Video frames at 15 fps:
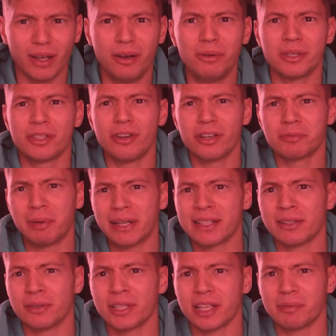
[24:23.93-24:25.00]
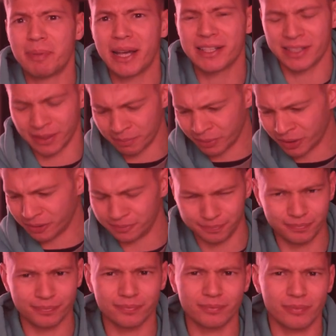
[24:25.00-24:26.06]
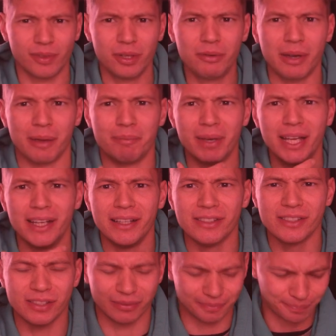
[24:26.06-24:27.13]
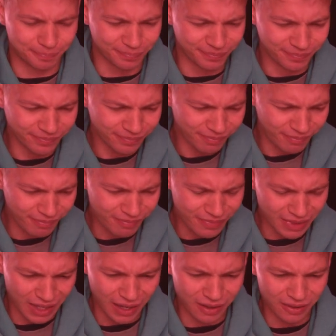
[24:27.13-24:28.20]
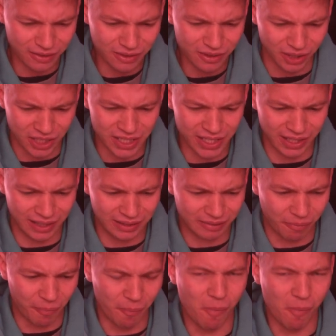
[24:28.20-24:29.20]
Oh, it's not as bad as I was expecting, but, oh, it burns. Oh dear.